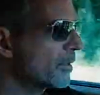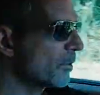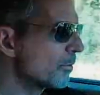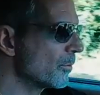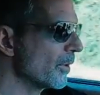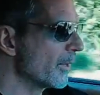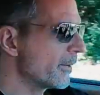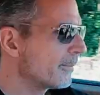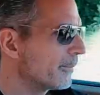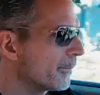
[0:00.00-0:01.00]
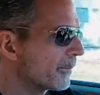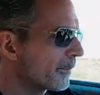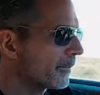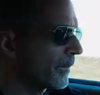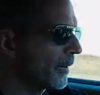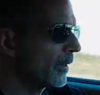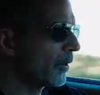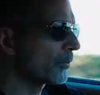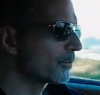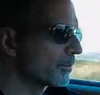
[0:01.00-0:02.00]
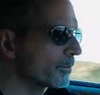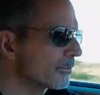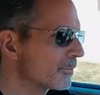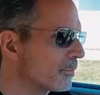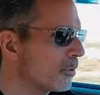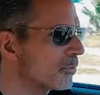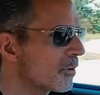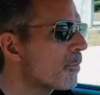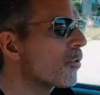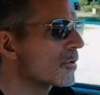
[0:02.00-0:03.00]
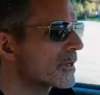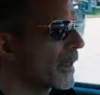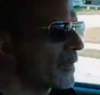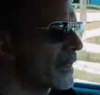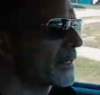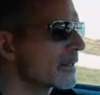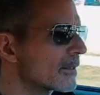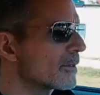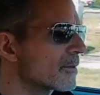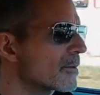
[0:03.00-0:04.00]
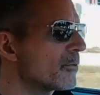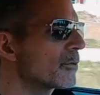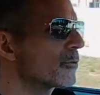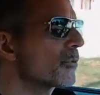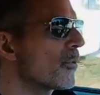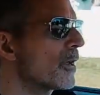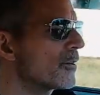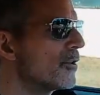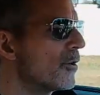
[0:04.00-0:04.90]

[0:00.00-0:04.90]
to, you know, pull reports on things, you know, someone would want to